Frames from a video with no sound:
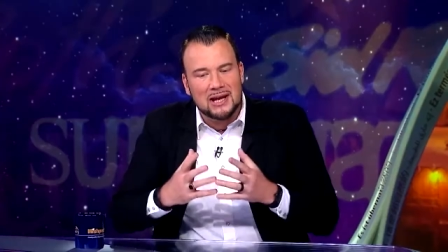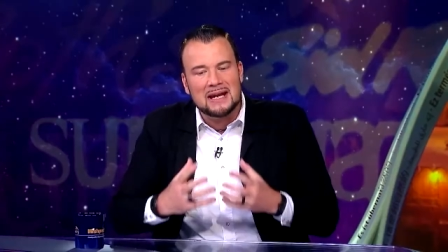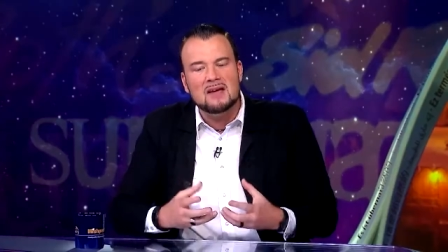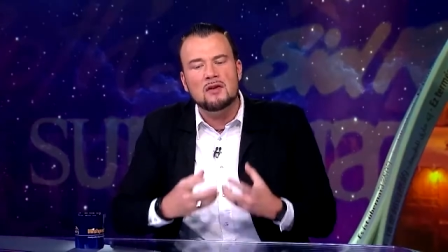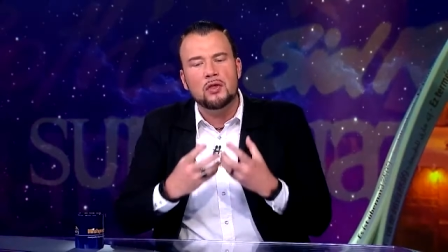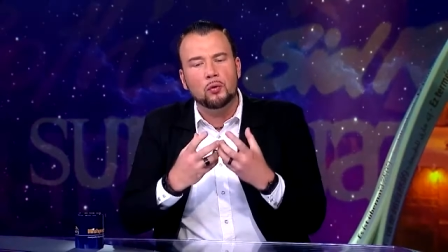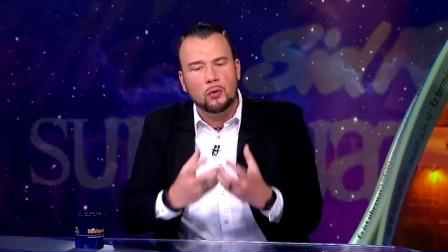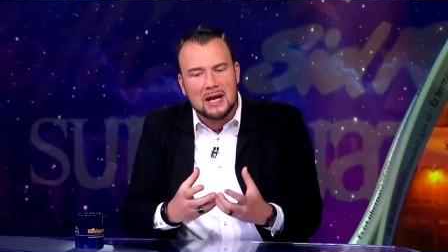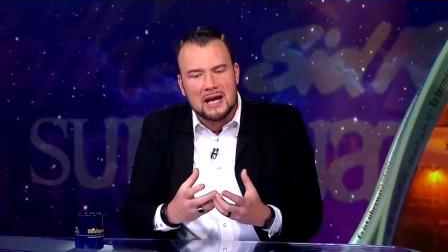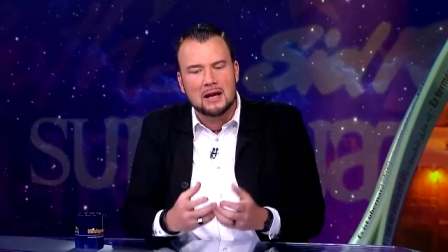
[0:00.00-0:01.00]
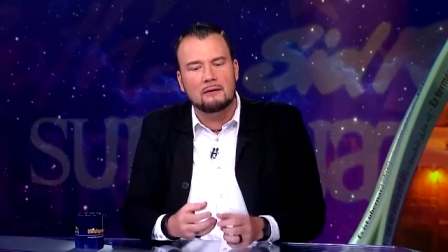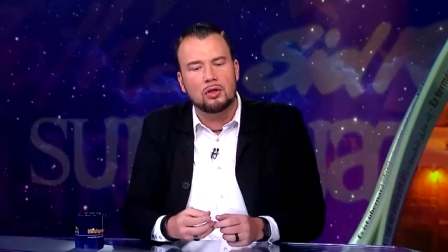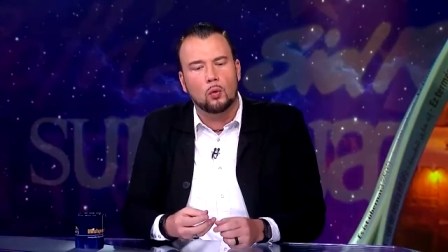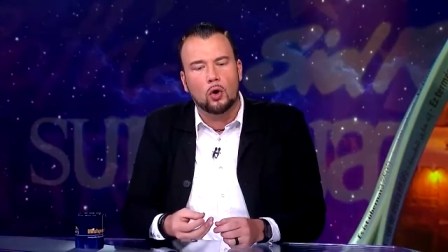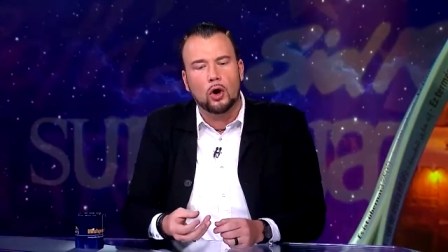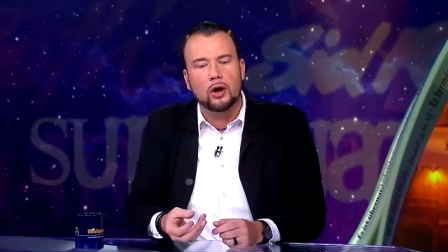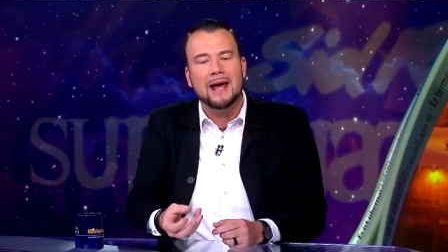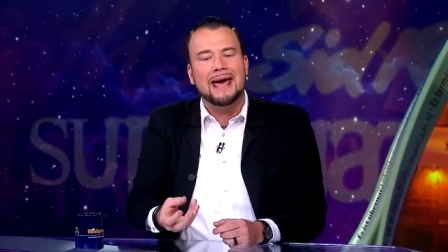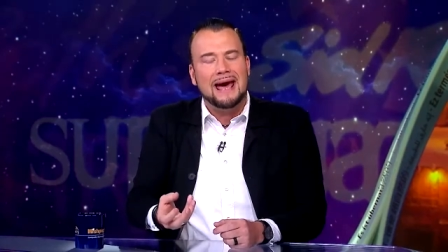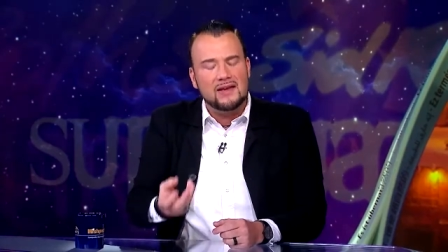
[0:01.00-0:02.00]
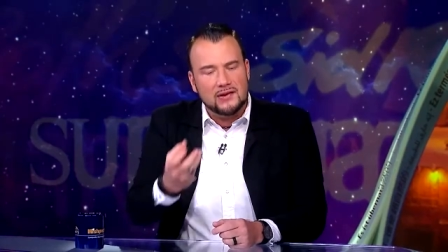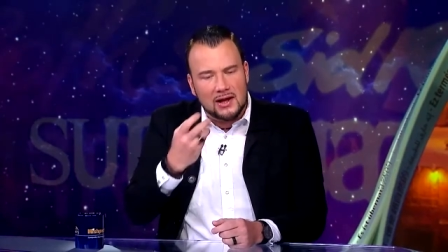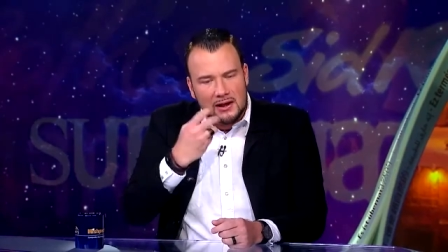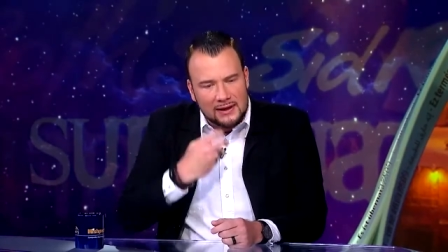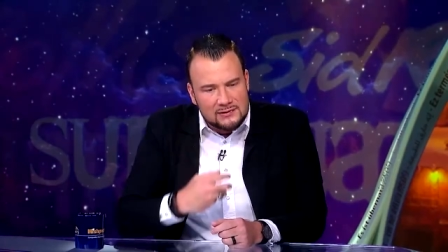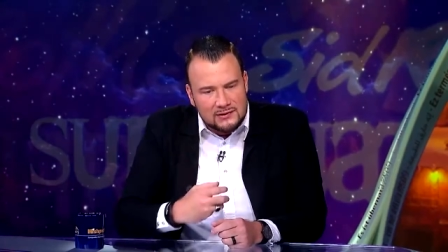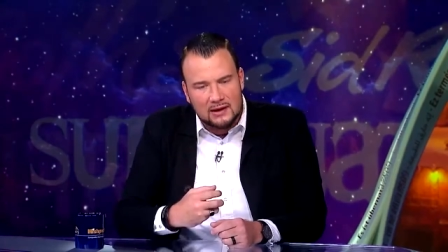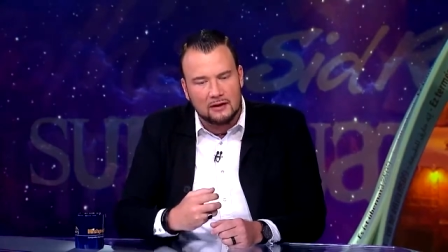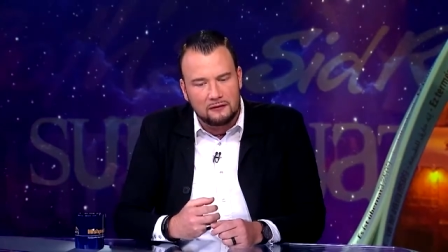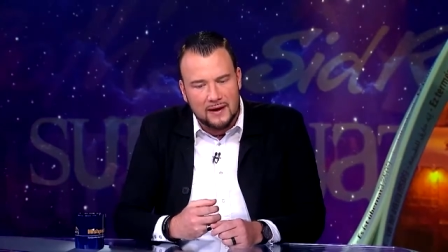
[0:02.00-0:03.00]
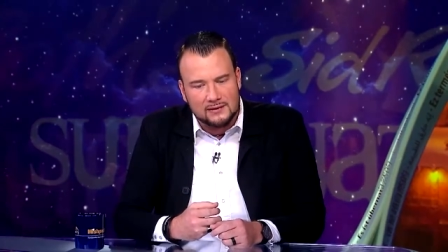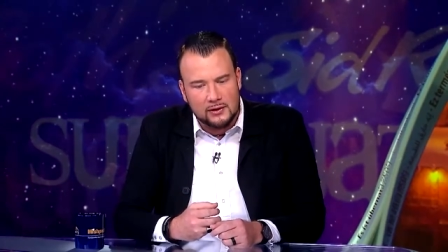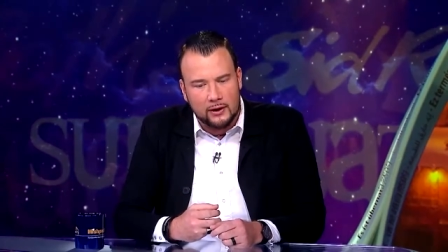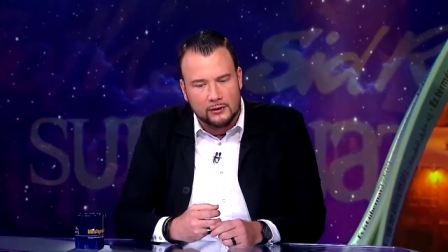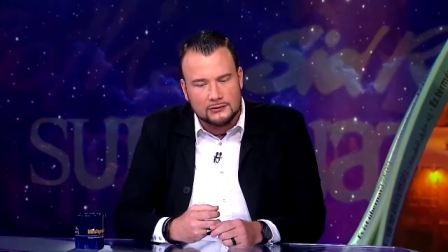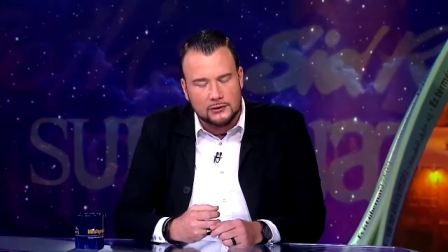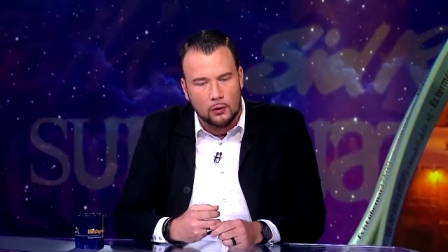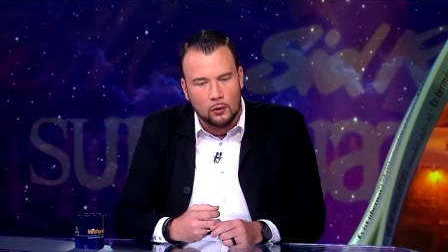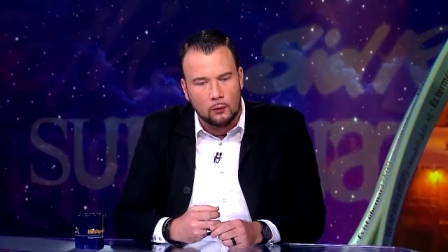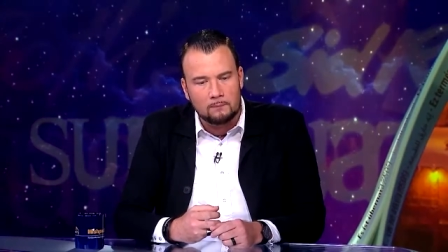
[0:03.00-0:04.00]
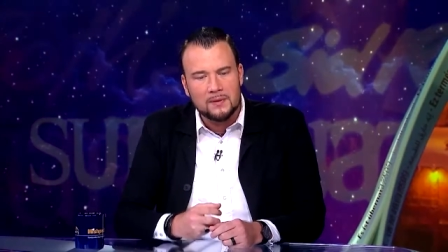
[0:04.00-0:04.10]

and even the reading of the word has a cleansing effect on our soul.